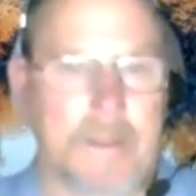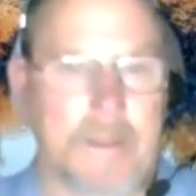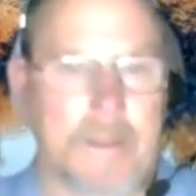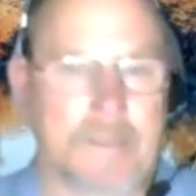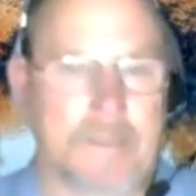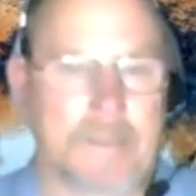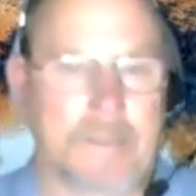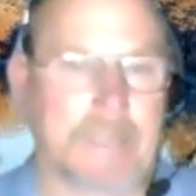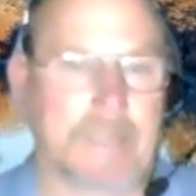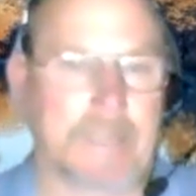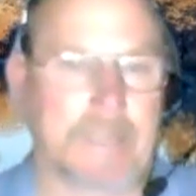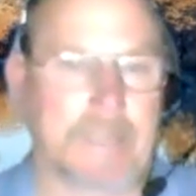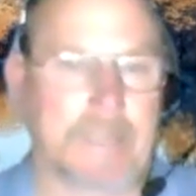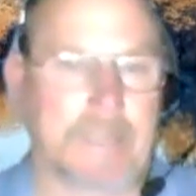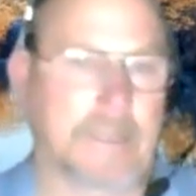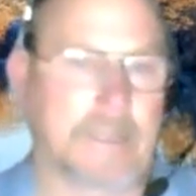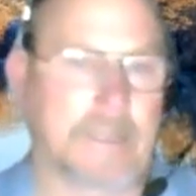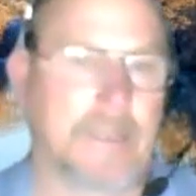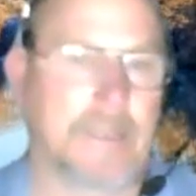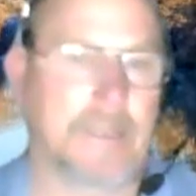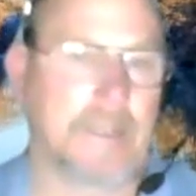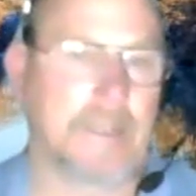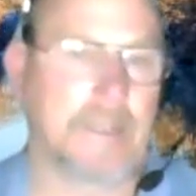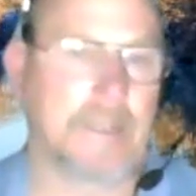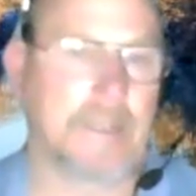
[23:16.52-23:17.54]
but what's the
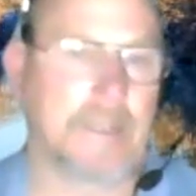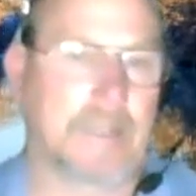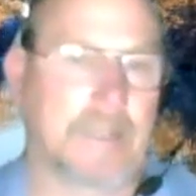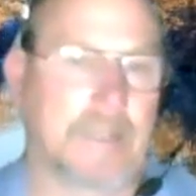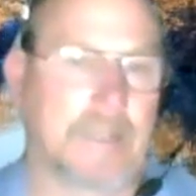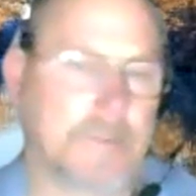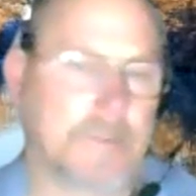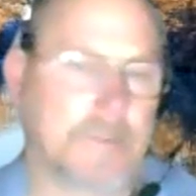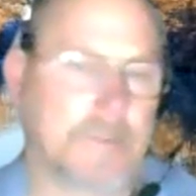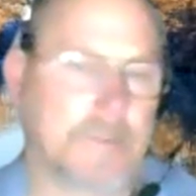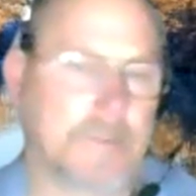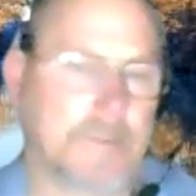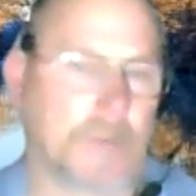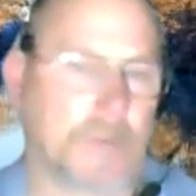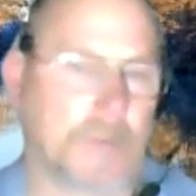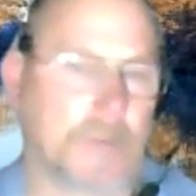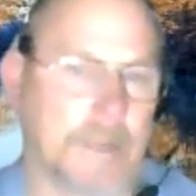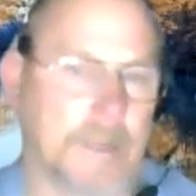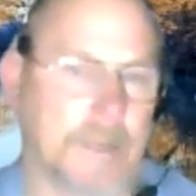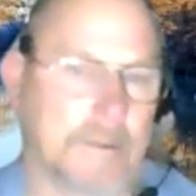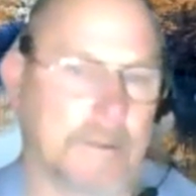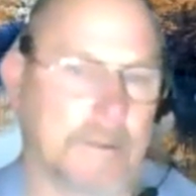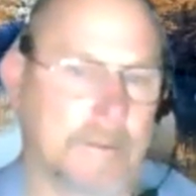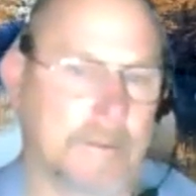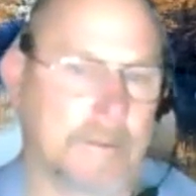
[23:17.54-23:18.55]
source of the water? And
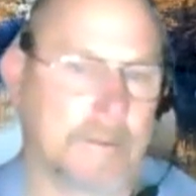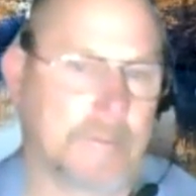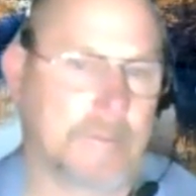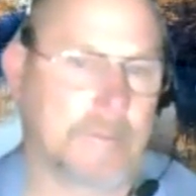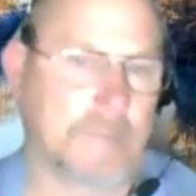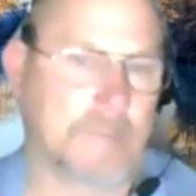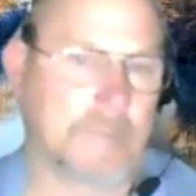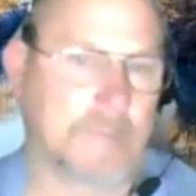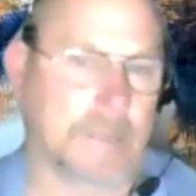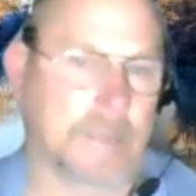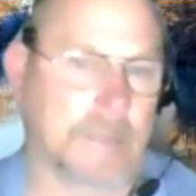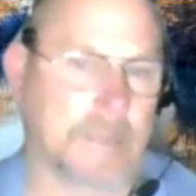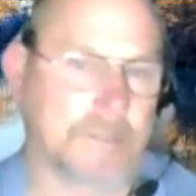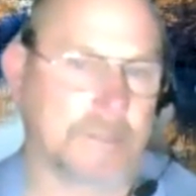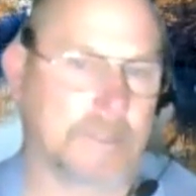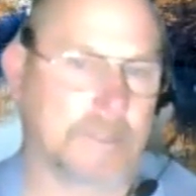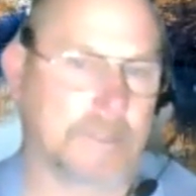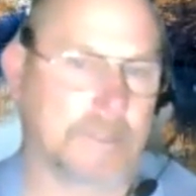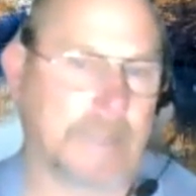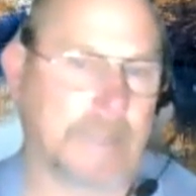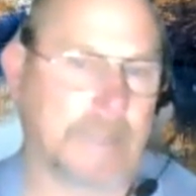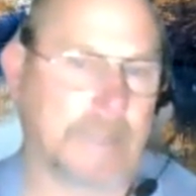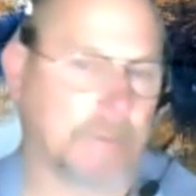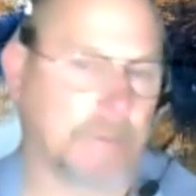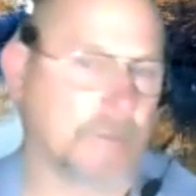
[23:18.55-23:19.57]
secondly, how's it going to be
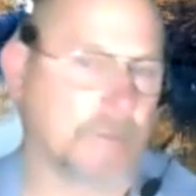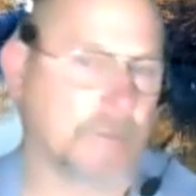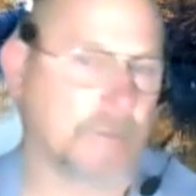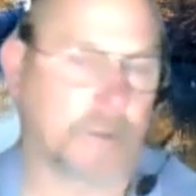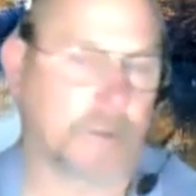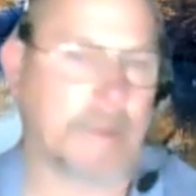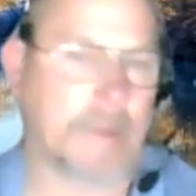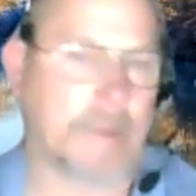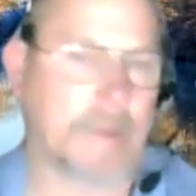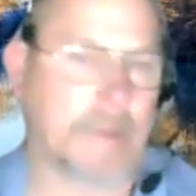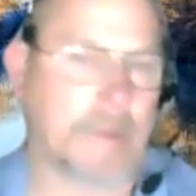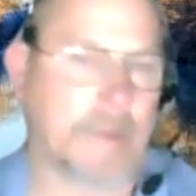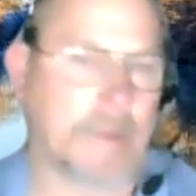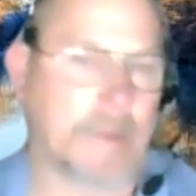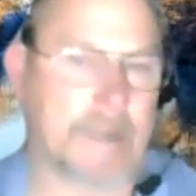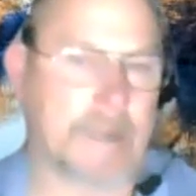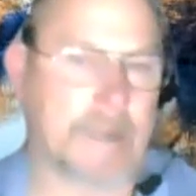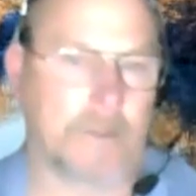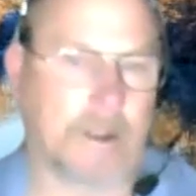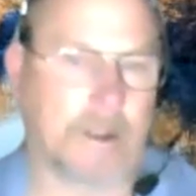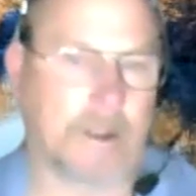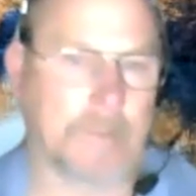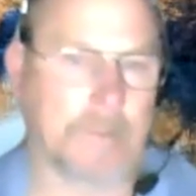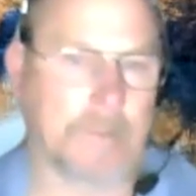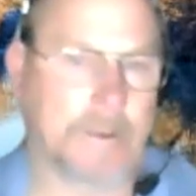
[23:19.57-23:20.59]
treated?
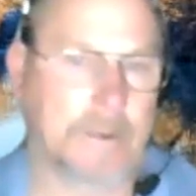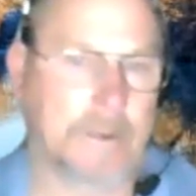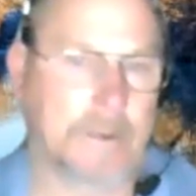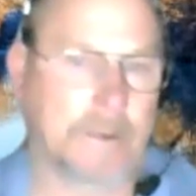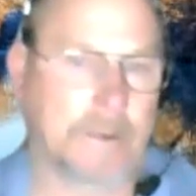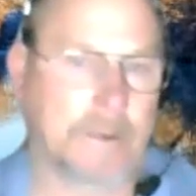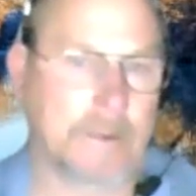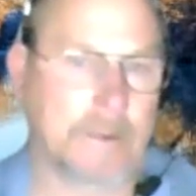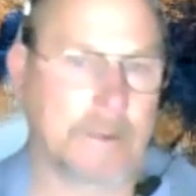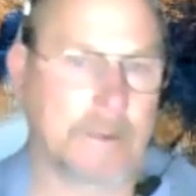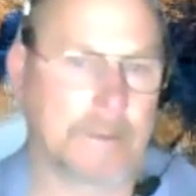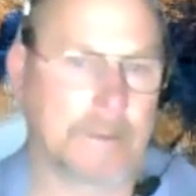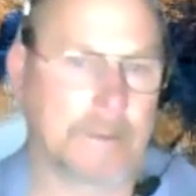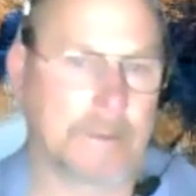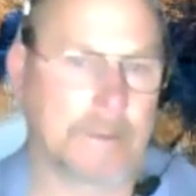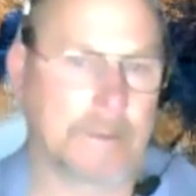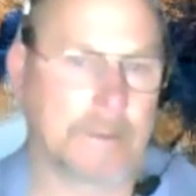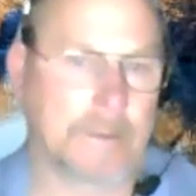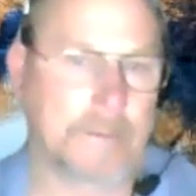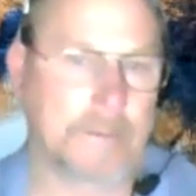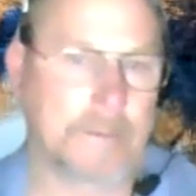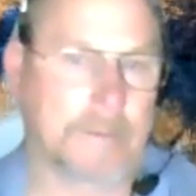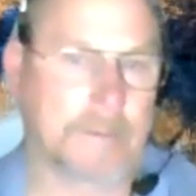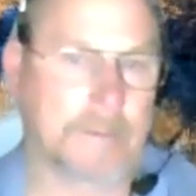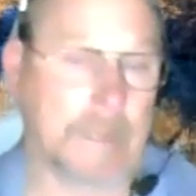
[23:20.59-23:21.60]
Because it has to be returned back to the
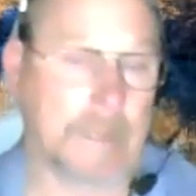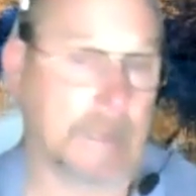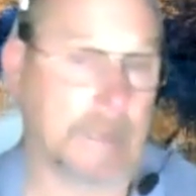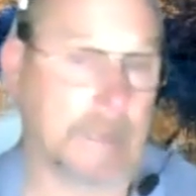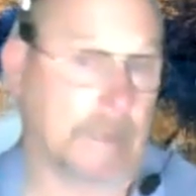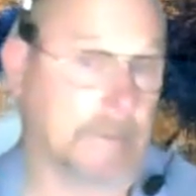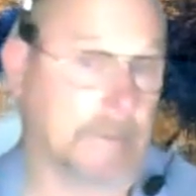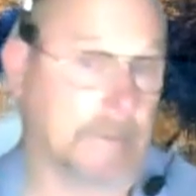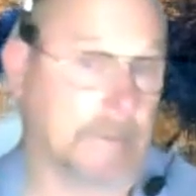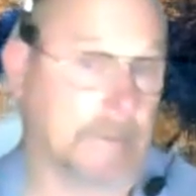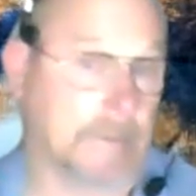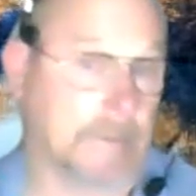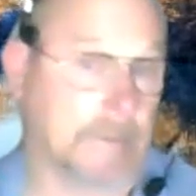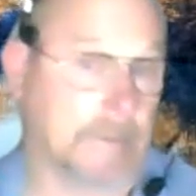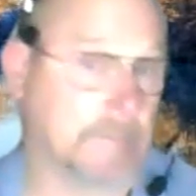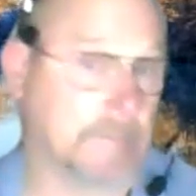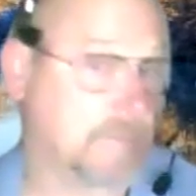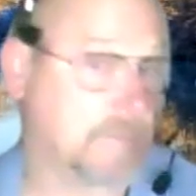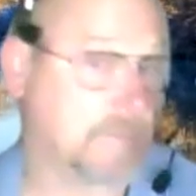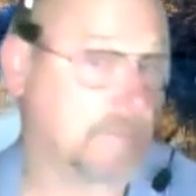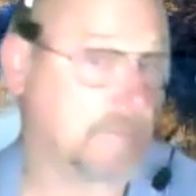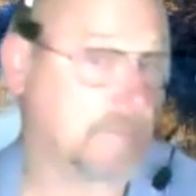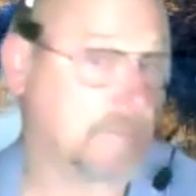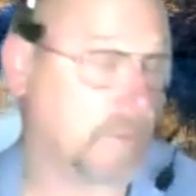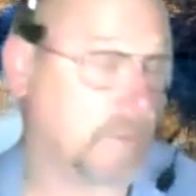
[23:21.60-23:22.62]
environment.
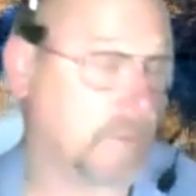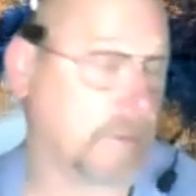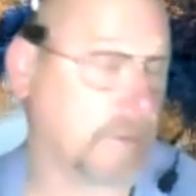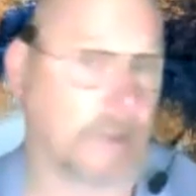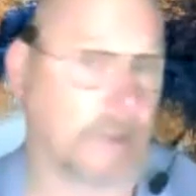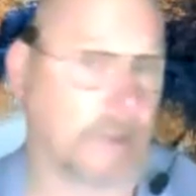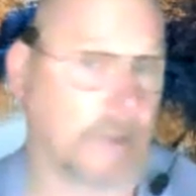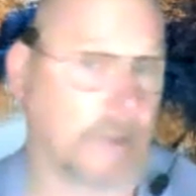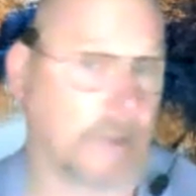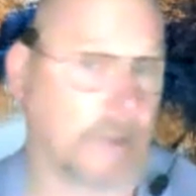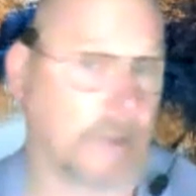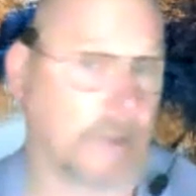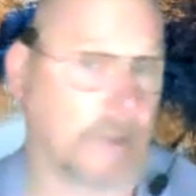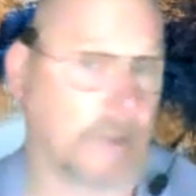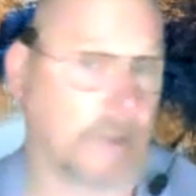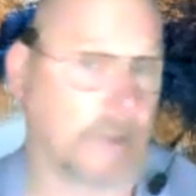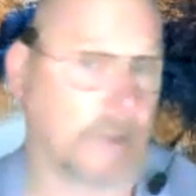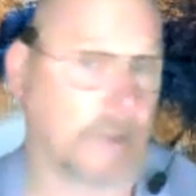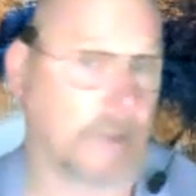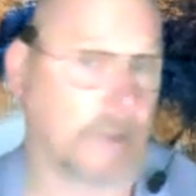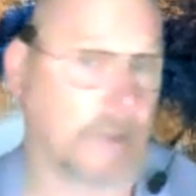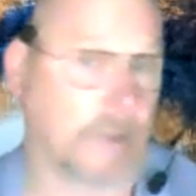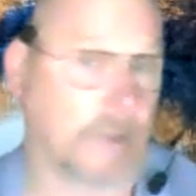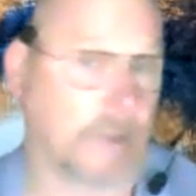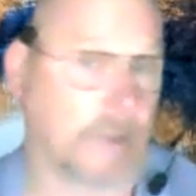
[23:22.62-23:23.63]
And whether it's
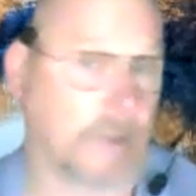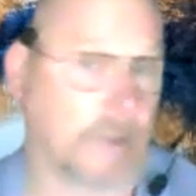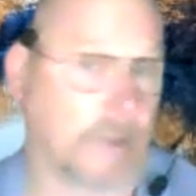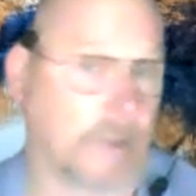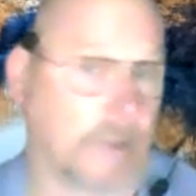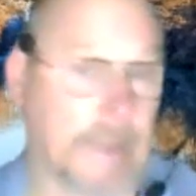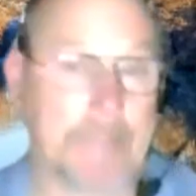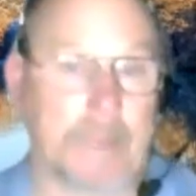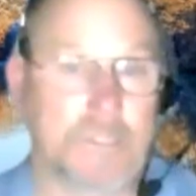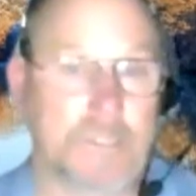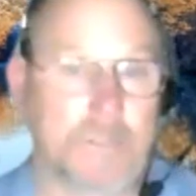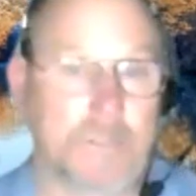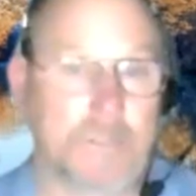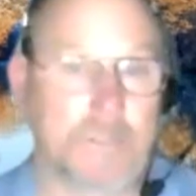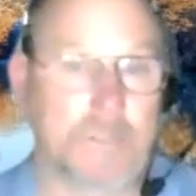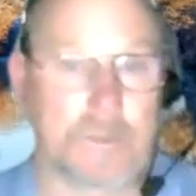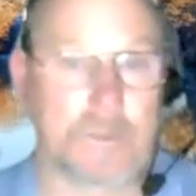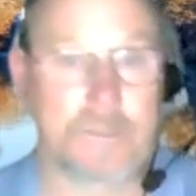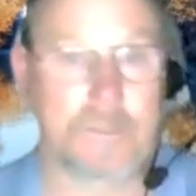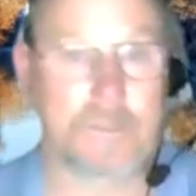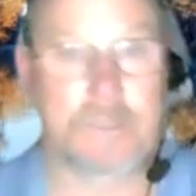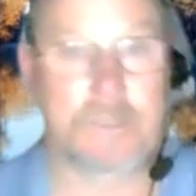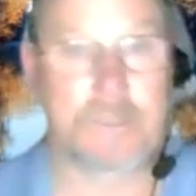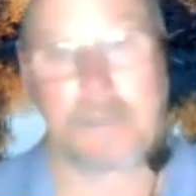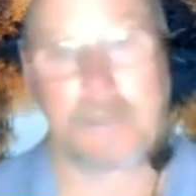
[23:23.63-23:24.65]
land
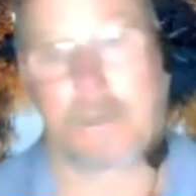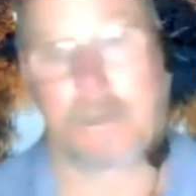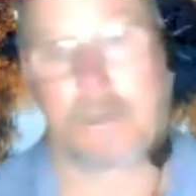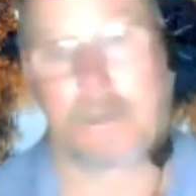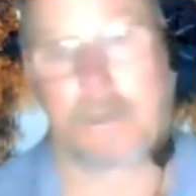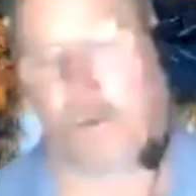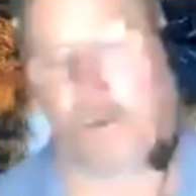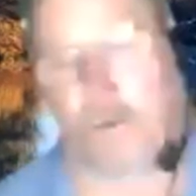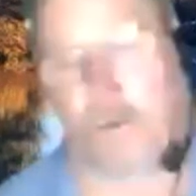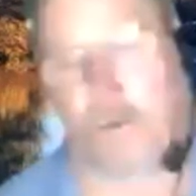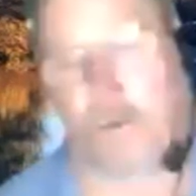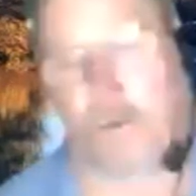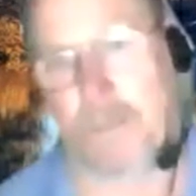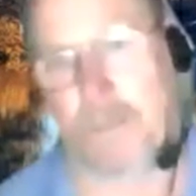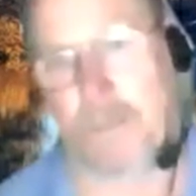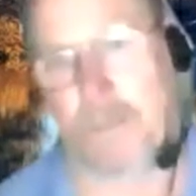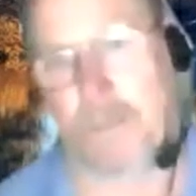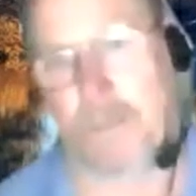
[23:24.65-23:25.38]
application, whether it's